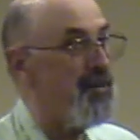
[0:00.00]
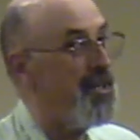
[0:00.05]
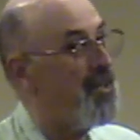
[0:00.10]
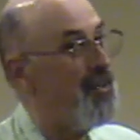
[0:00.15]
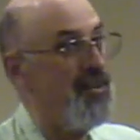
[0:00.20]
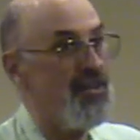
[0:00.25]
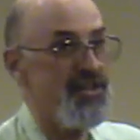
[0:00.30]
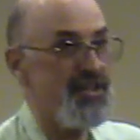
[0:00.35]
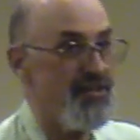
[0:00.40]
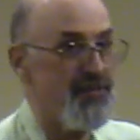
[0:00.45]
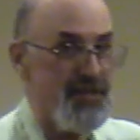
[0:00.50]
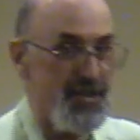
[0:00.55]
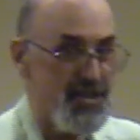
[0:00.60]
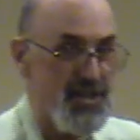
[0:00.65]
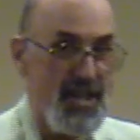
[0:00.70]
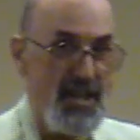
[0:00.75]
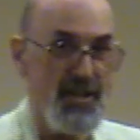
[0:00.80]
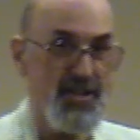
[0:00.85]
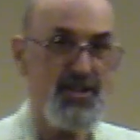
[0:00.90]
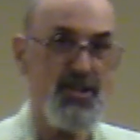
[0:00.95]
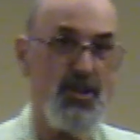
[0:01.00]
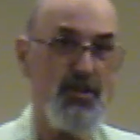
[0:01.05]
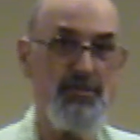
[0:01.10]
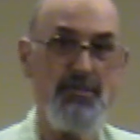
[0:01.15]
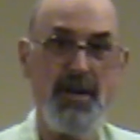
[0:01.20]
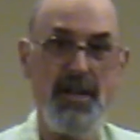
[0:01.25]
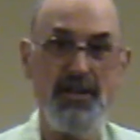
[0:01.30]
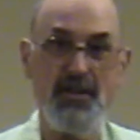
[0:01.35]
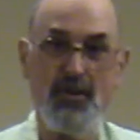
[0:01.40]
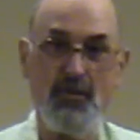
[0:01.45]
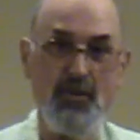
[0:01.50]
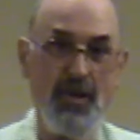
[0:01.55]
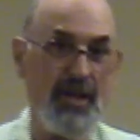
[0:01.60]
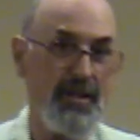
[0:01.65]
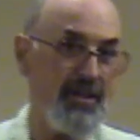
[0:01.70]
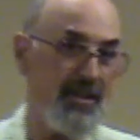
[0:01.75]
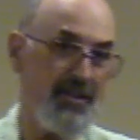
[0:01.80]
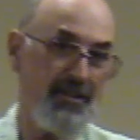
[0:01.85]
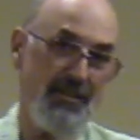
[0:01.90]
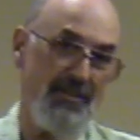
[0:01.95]
because if the tenants don't pay their
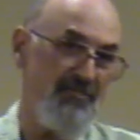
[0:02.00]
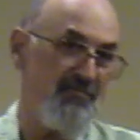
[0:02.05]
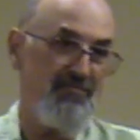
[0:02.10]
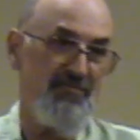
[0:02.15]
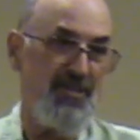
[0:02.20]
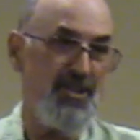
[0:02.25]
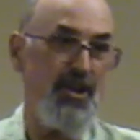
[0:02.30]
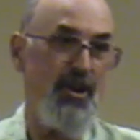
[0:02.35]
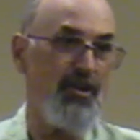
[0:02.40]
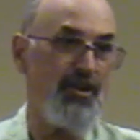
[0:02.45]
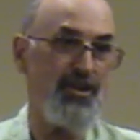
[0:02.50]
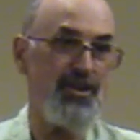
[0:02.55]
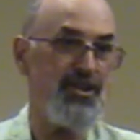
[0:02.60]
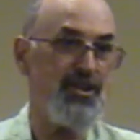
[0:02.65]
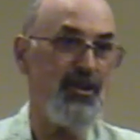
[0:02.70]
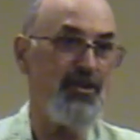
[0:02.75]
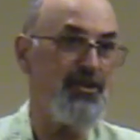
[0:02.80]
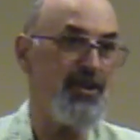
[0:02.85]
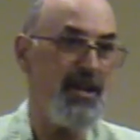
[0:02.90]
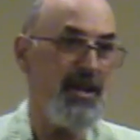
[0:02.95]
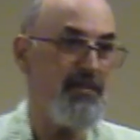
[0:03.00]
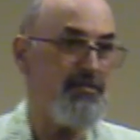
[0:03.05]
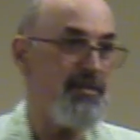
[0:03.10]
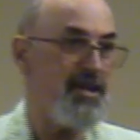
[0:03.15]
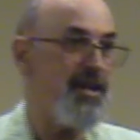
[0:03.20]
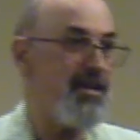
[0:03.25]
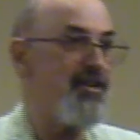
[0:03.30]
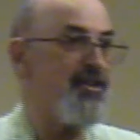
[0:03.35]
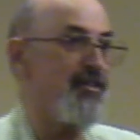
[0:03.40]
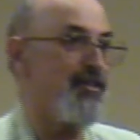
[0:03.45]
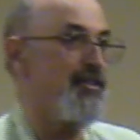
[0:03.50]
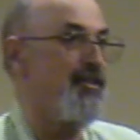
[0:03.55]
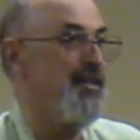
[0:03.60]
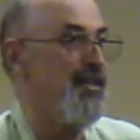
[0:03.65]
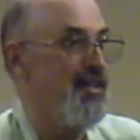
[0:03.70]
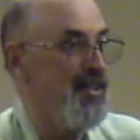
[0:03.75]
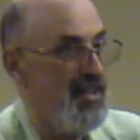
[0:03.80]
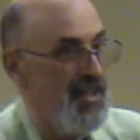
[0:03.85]
rent, the owners don't need me either,